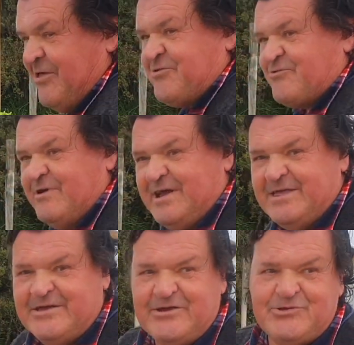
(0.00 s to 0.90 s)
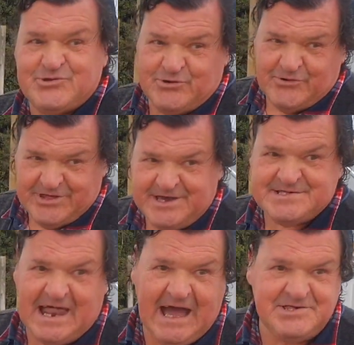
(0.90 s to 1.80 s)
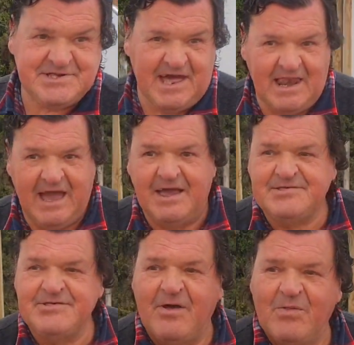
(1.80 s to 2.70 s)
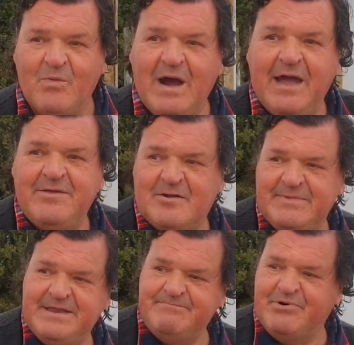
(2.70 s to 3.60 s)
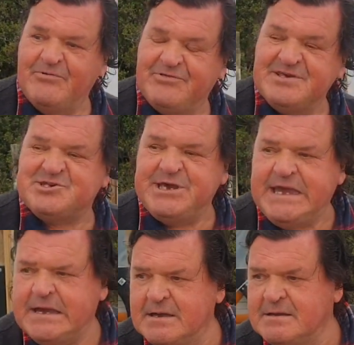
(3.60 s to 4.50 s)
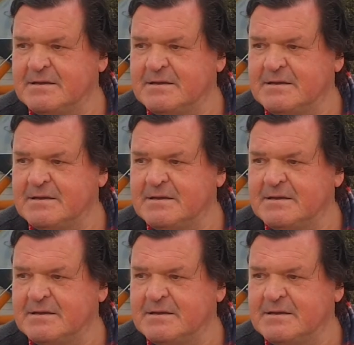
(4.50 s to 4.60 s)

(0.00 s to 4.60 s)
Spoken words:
2 of these large tunnel houses on the way that'll be built this year.